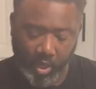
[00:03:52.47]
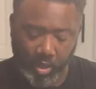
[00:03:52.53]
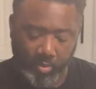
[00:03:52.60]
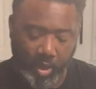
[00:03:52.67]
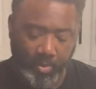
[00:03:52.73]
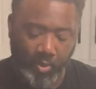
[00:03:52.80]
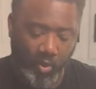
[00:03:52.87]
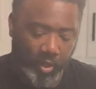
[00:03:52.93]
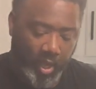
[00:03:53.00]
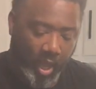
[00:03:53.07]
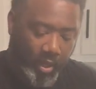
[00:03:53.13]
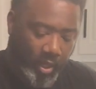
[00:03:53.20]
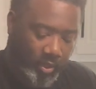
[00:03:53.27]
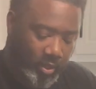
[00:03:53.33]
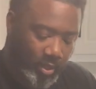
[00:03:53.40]
Maybe one day
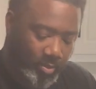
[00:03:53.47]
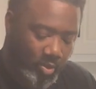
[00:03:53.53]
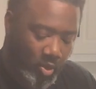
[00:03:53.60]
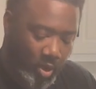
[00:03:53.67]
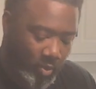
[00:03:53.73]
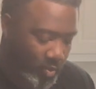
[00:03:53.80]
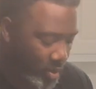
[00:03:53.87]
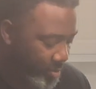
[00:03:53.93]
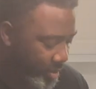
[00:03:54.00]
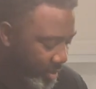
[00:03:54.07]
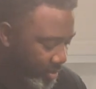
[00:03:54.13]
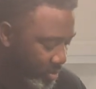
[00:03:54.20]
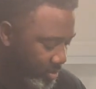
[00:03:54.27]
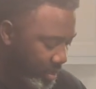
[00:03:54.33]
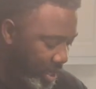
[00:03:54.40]
I'll get to the point where
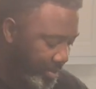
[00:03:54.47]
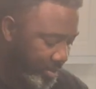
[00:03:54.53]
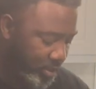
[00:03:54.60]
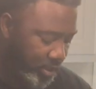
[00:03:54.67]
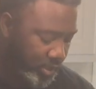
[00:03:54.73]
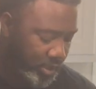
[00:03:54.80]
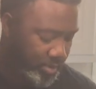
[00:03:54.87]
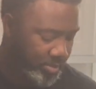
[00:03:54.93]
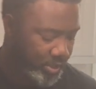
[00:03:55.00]
people will be able to send me